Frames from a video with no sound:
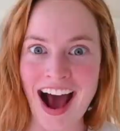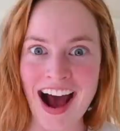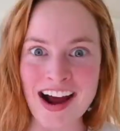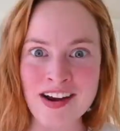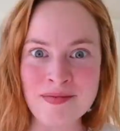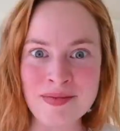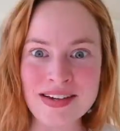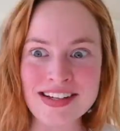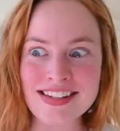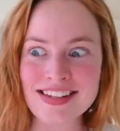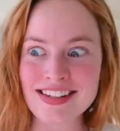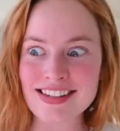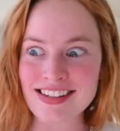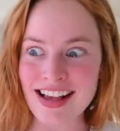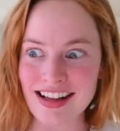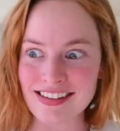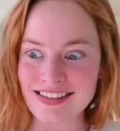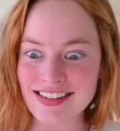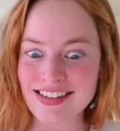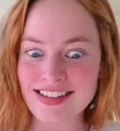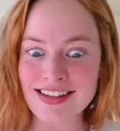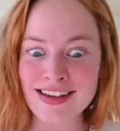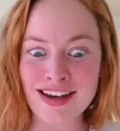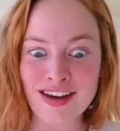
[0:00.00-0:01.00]
I'm a
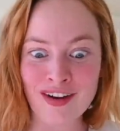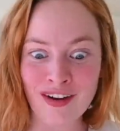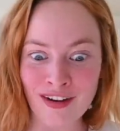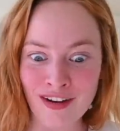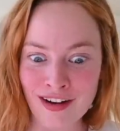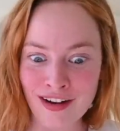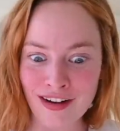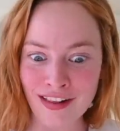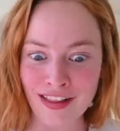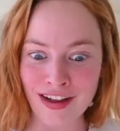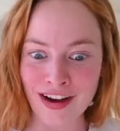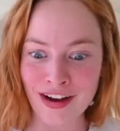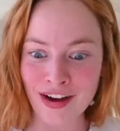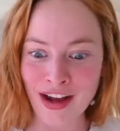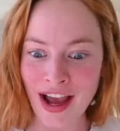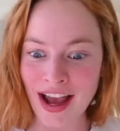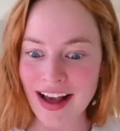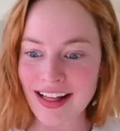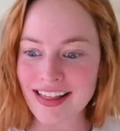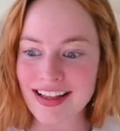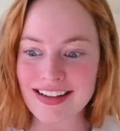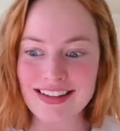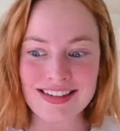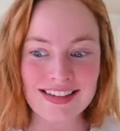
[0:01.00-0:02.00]
sensey girl,
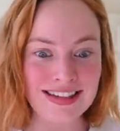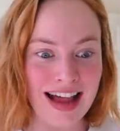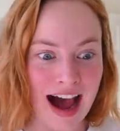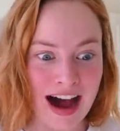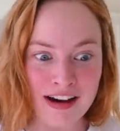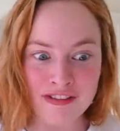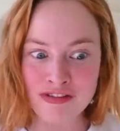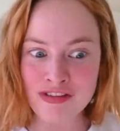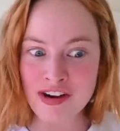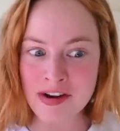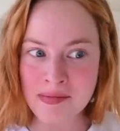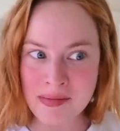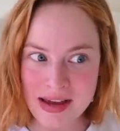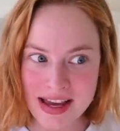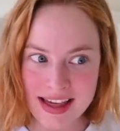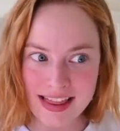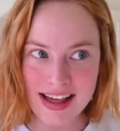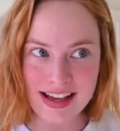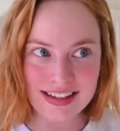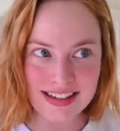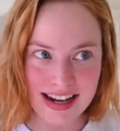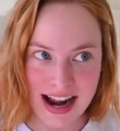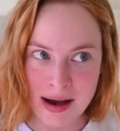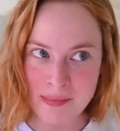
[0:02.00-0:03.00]
okay? That's not for me,
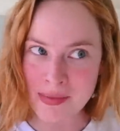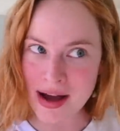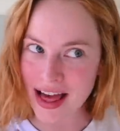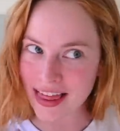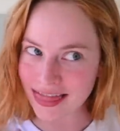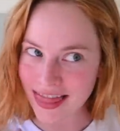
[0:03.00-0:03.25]
that's not my